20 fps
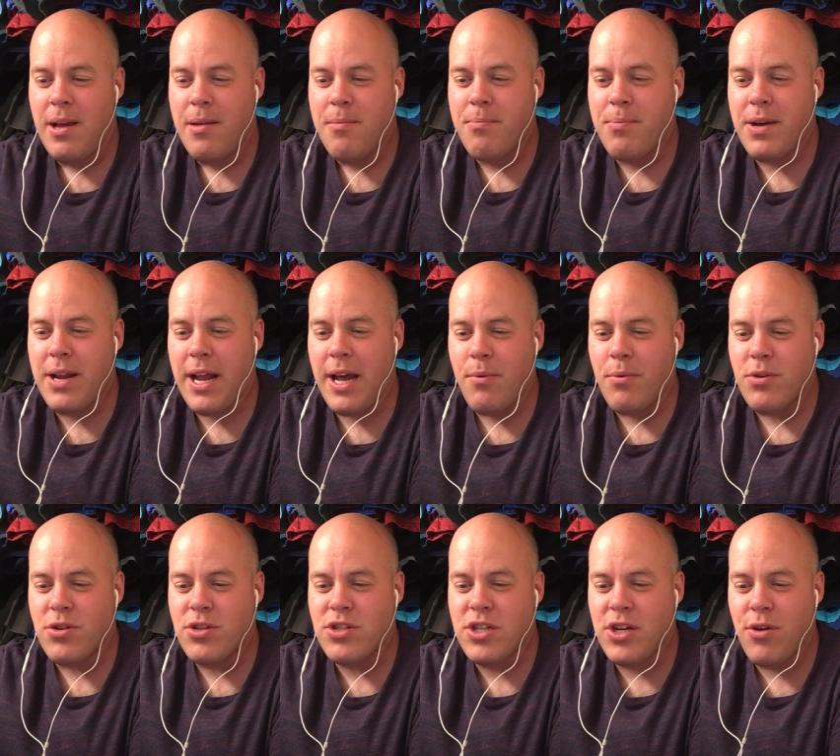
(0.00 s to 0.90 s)
But I
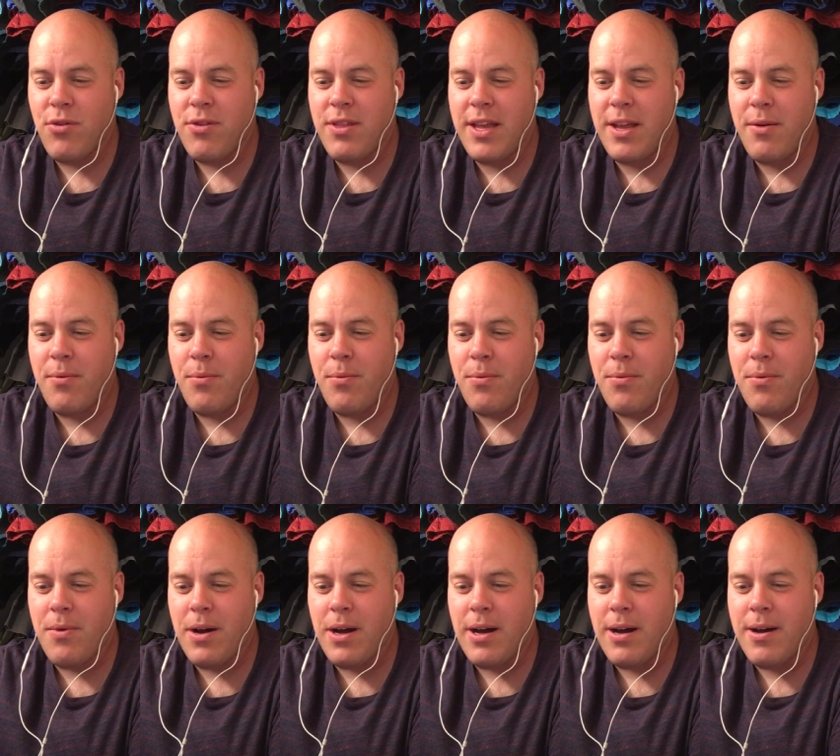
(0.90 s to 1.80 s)
will show thee
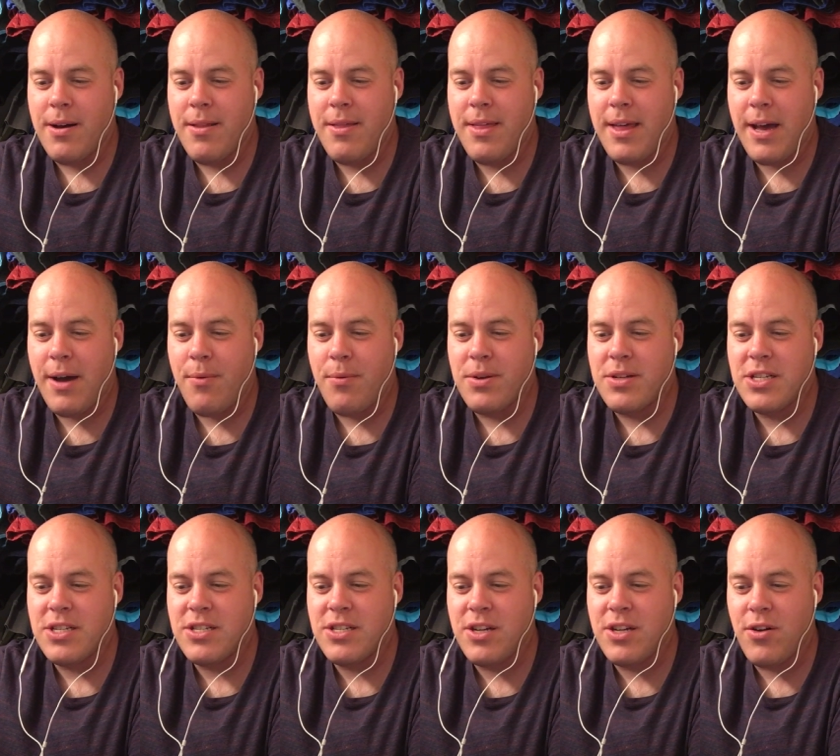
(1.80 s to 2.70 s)
uh, that which
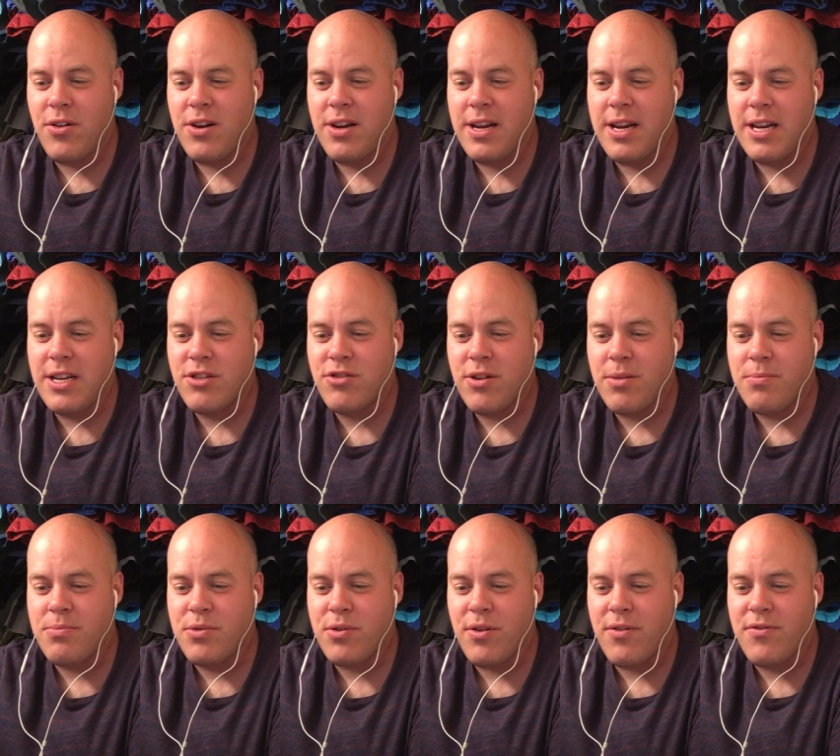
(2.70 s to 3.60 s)
is noted in the
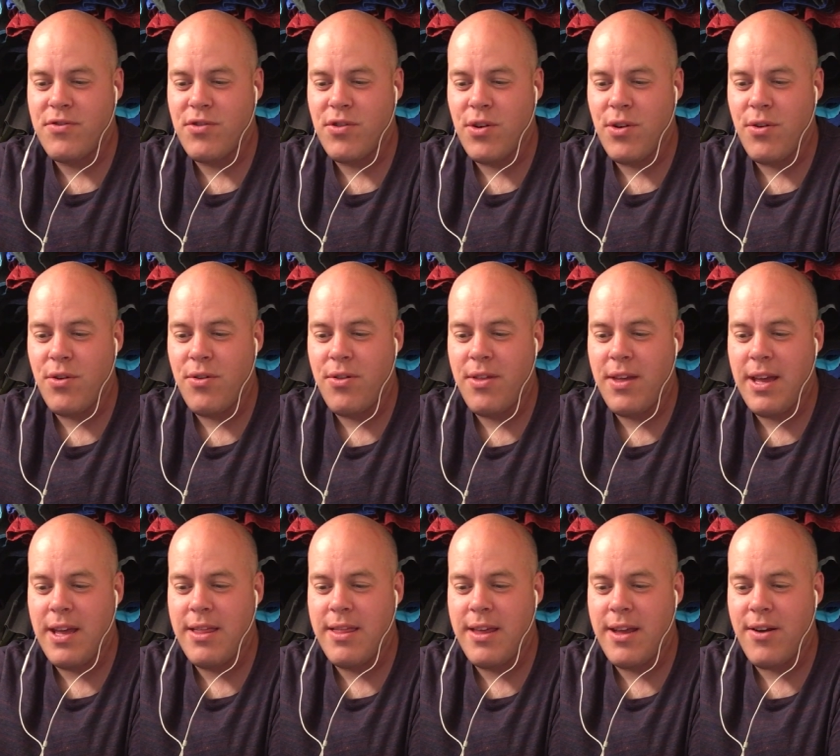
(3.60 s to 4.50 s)
scripture of truth,
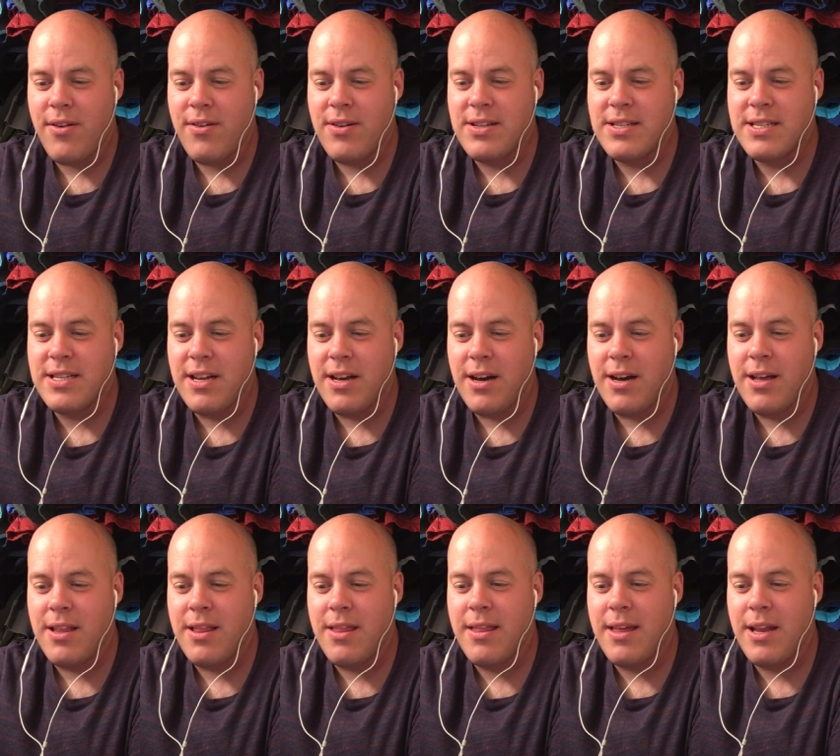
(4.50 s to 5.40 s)
and there is
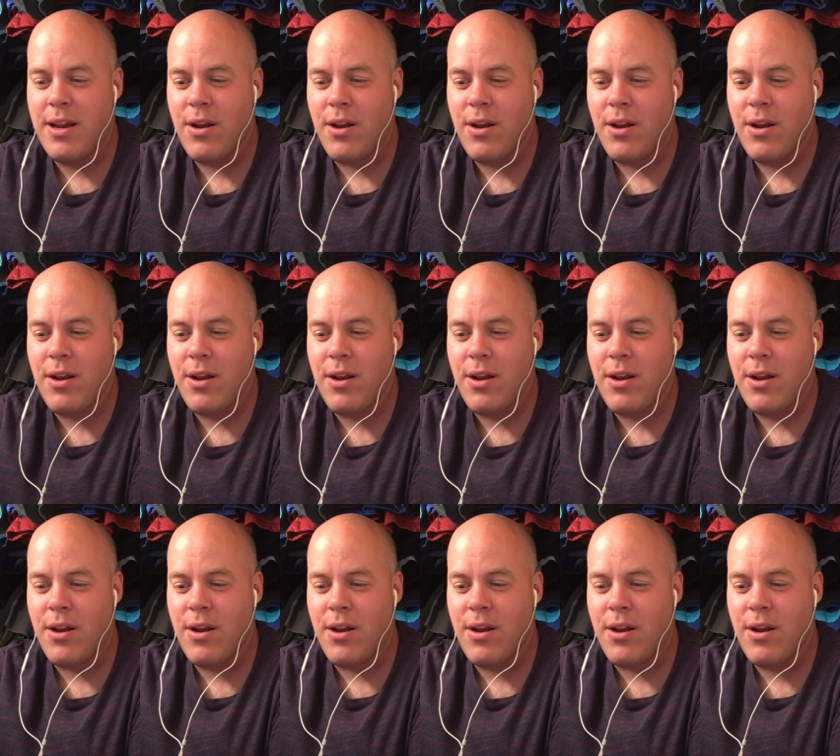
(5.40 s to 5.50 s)
none that